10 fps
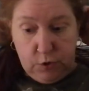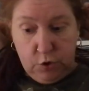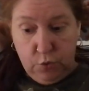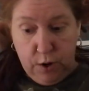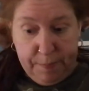
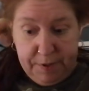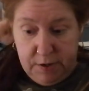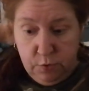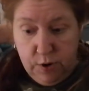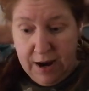wrap
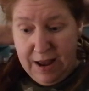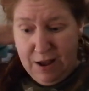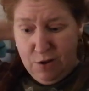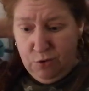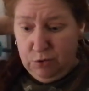it
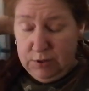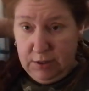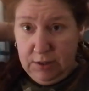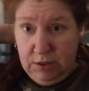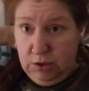around
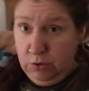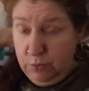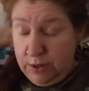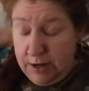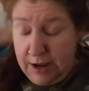and then you
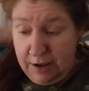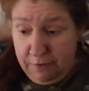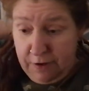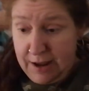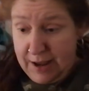would
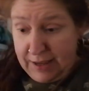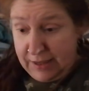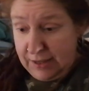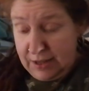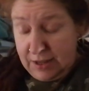have
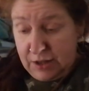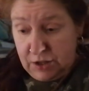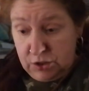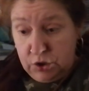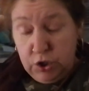like
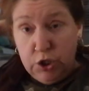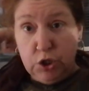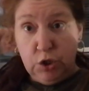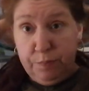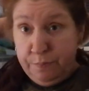
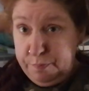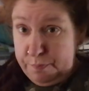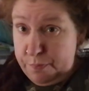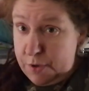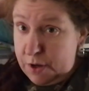just a,
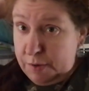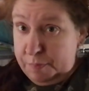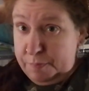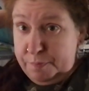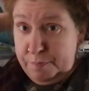a
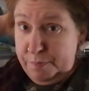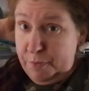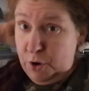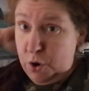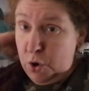
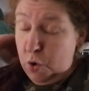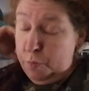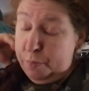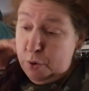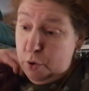
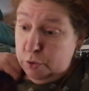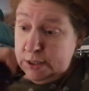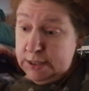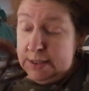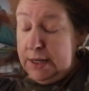low
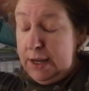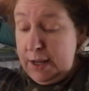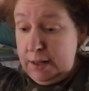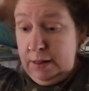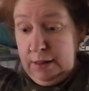
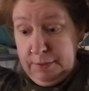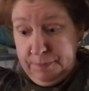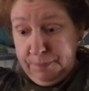ponytail